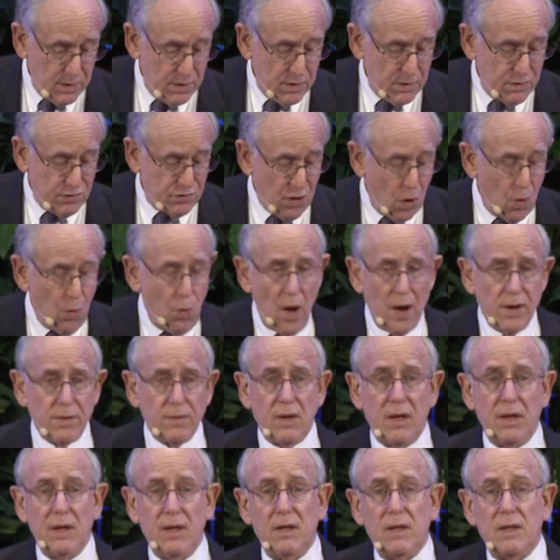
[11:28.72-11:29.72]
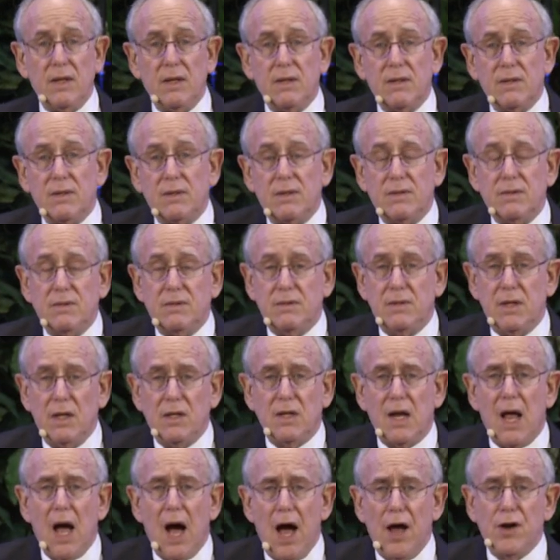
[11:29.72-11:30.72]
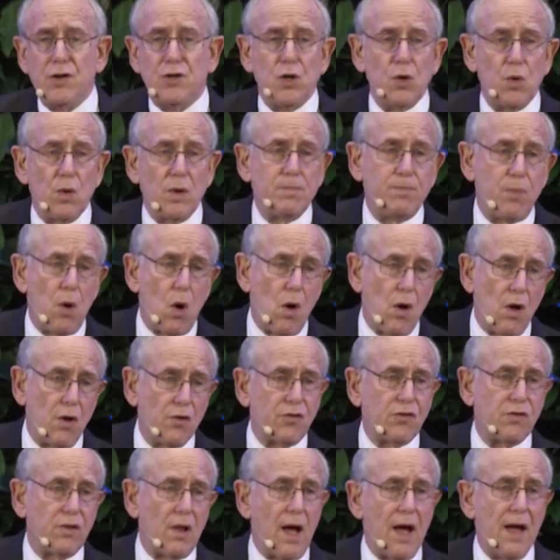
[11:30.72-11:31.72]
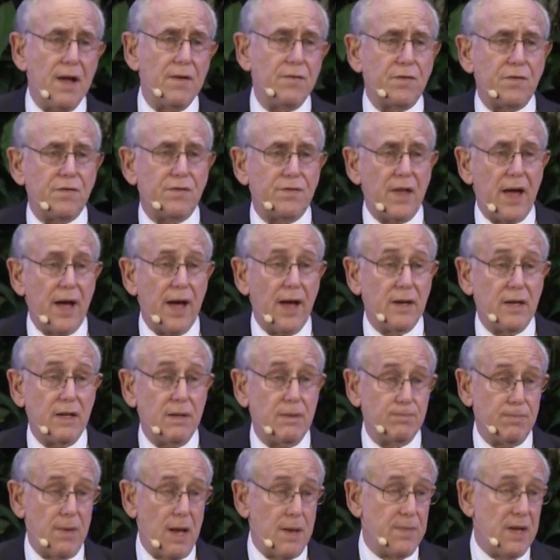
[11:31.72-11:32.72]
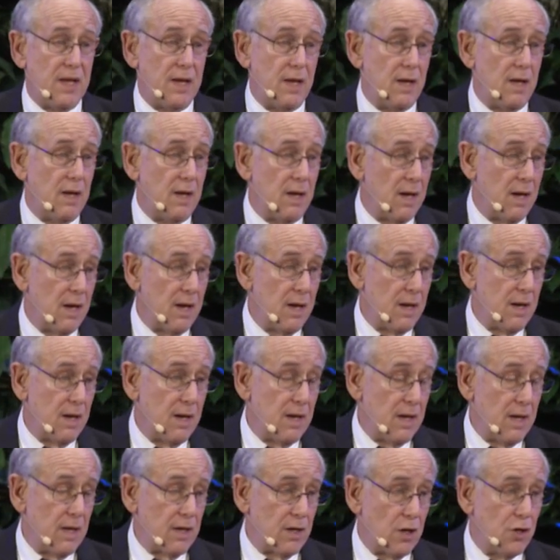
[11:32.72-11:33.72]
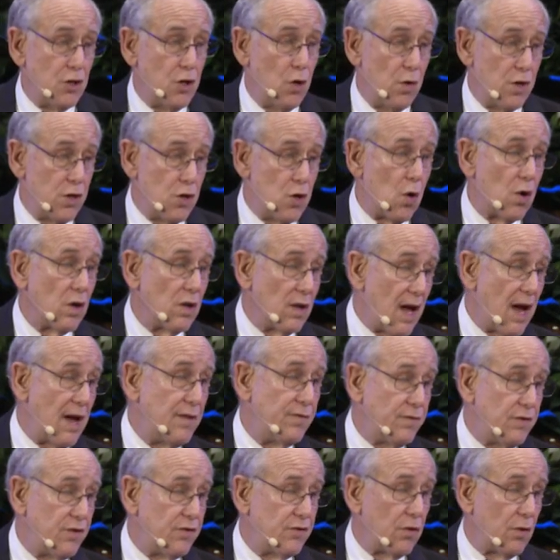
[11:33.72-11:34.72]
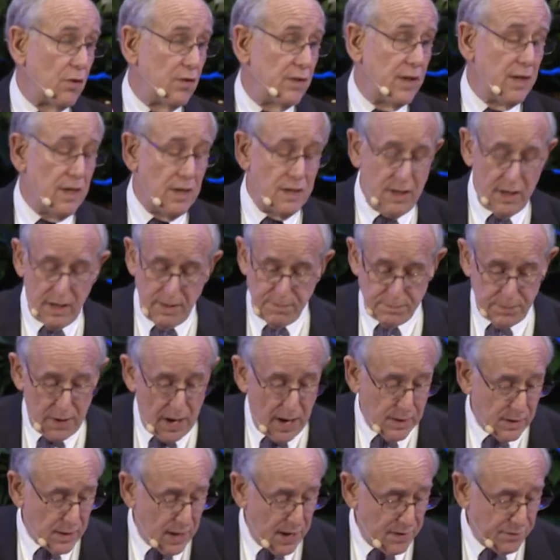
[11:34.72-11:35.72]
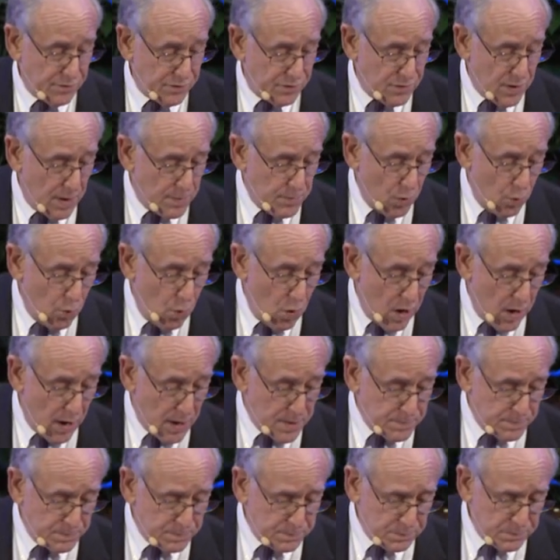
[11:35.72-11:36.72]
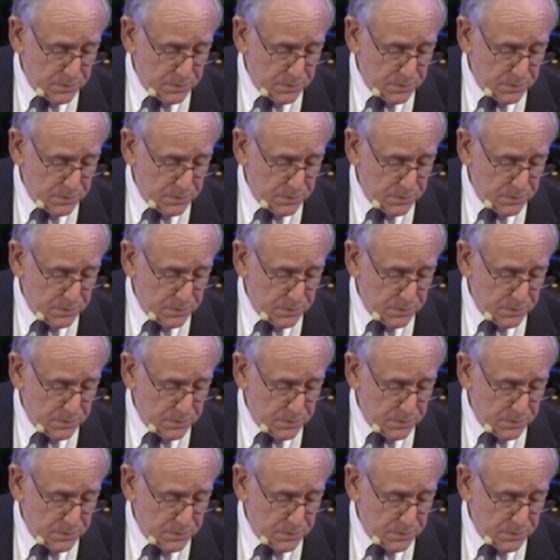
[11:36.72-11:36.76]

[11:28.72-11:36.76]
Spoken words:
So what did God do in Paul's life that maybe he can do in your life, and certainly he did in my life? Number one,